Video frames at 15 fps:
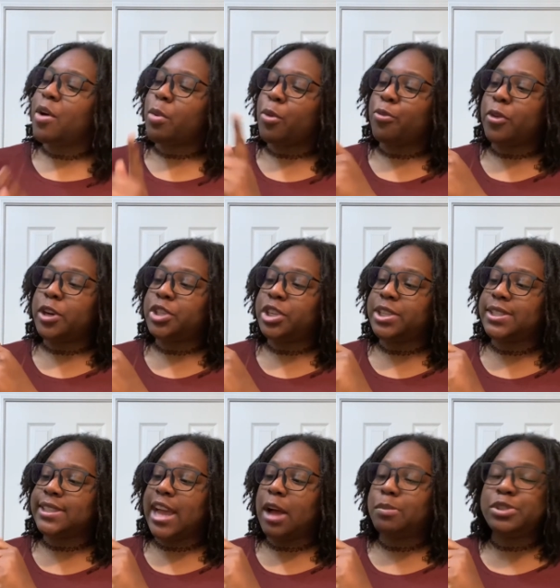Refreshing
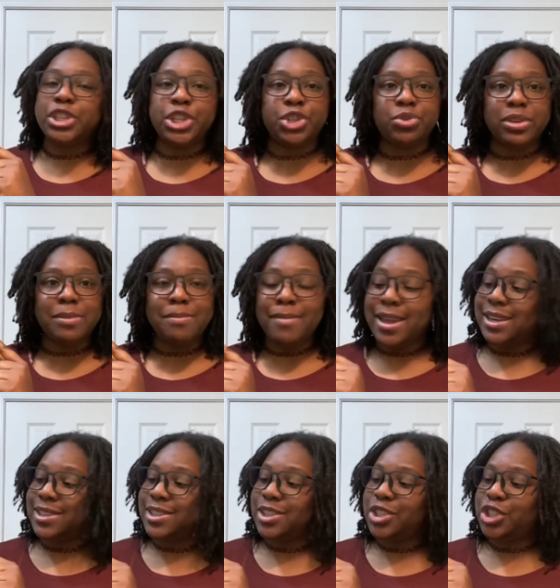Scalp Tea Tree
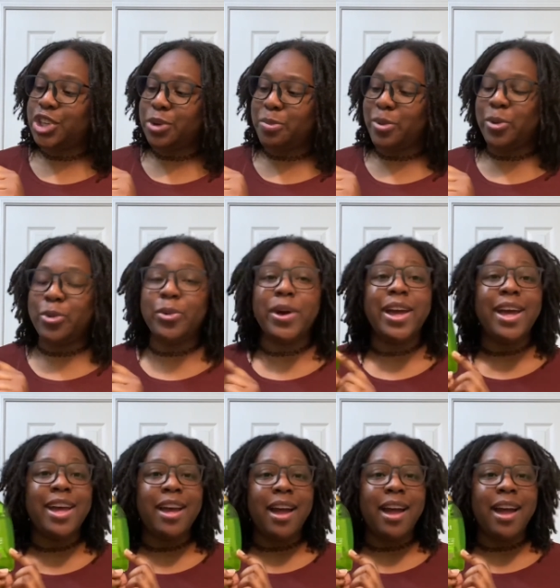Mint Shampoo.